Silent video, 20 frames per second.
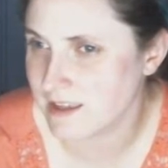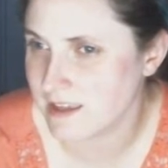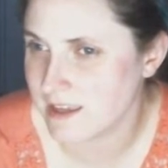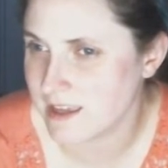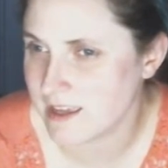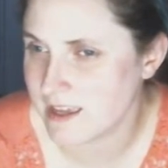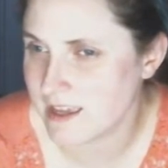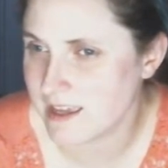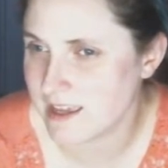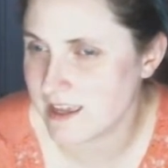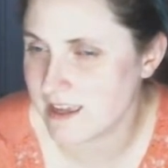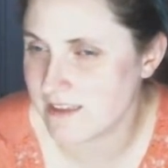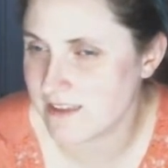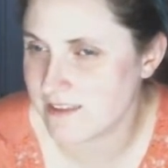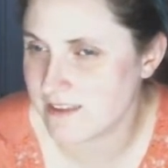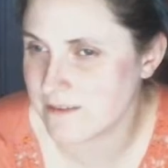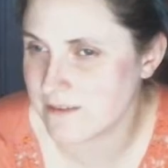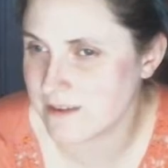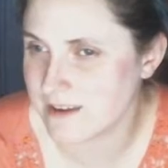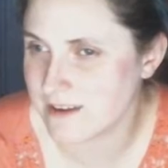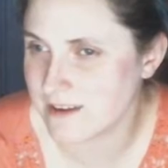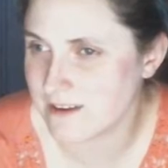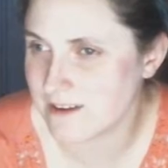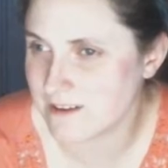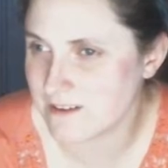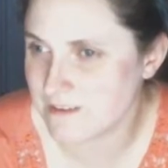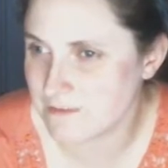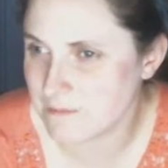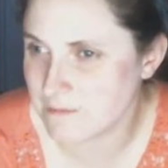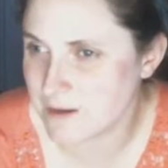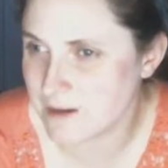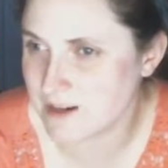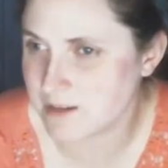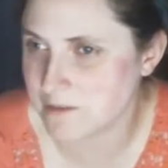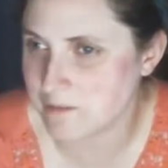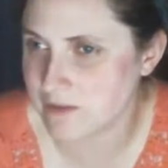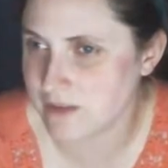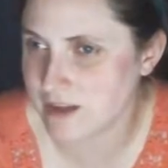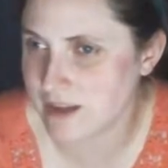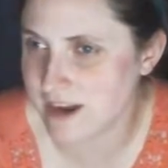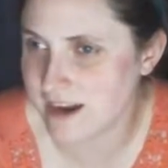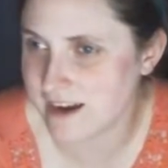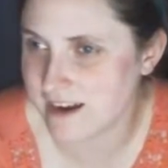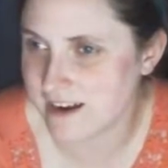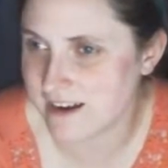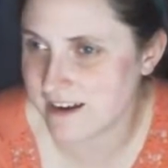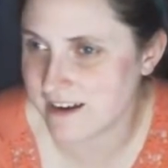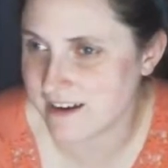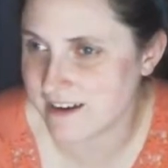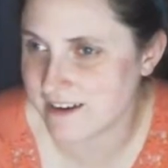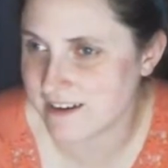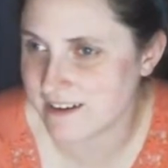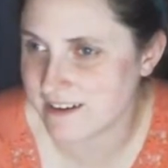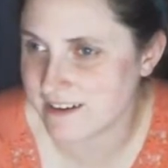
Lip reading: Hey, there we go. Markiplier.